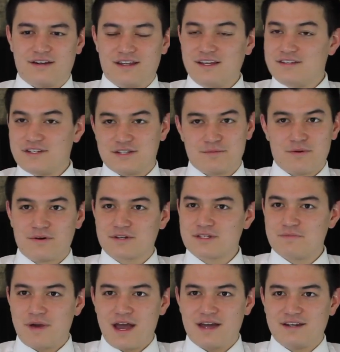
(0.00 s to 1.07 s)
He just spoke
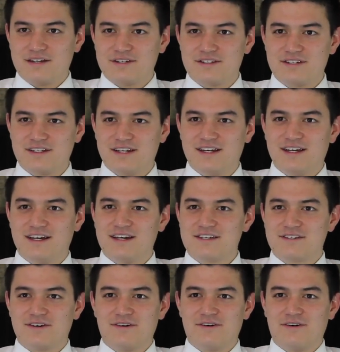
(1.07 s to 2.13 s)
Spanish,
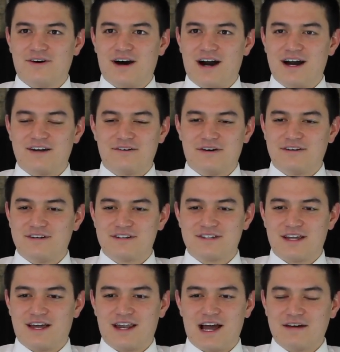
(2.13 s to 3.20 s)
so I don't
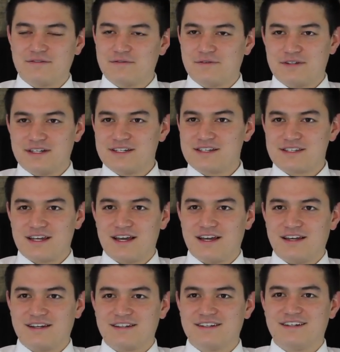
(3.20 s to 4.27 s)
understand half of what he's
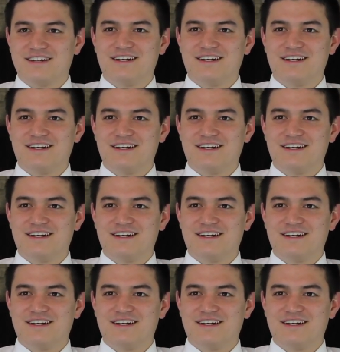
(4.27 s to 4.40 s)
saying.